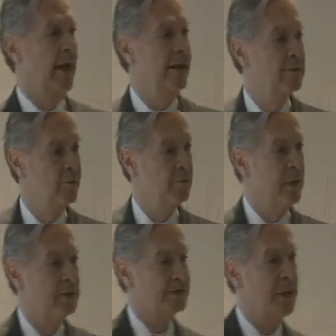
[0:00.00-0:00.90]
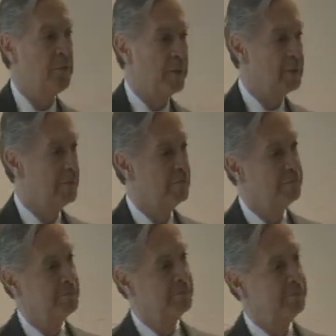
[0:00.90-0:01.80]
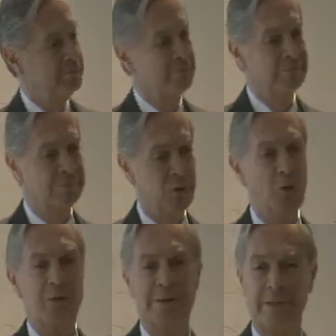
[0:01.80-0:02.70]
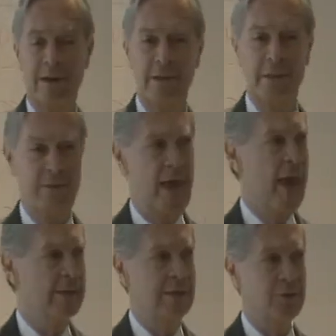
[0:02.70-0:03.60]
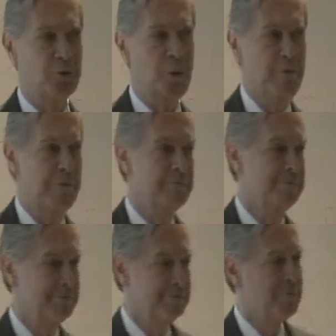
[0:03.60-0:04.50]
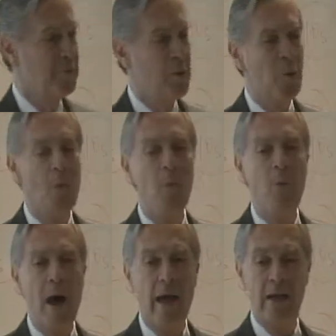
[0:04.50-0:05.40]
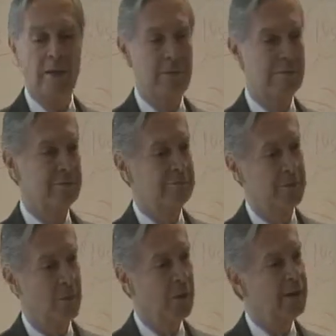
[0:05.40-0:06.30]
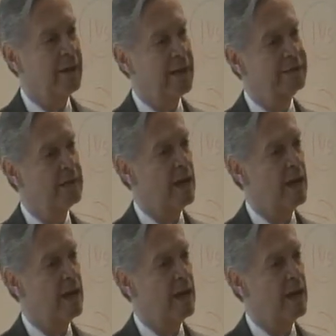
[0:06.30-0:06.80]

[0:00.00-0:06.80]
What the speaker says: End of my statement. You all sit there and say, yes, that's right. Why? What did I